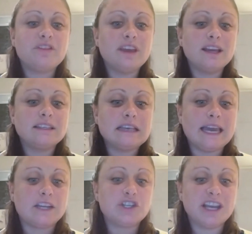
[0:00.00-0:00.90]
Things
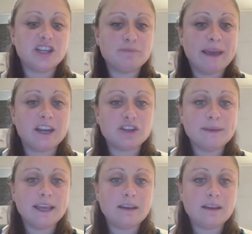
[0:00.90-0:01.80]
like change
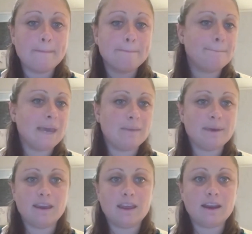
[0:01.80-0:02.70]
management may
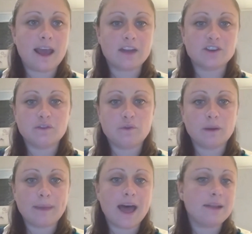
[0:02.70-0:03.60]
be in an Agile
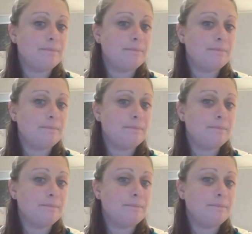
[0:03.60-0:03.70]
format,